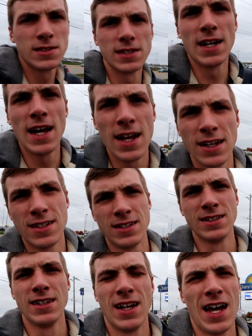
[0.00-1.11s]
Today,
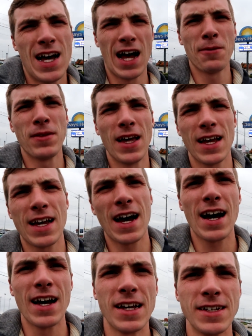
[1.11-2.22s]
I'm that
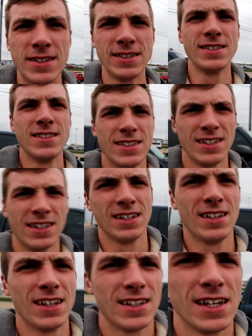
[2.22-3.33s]
guy
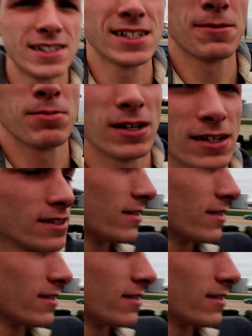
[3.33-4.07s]
that takes up like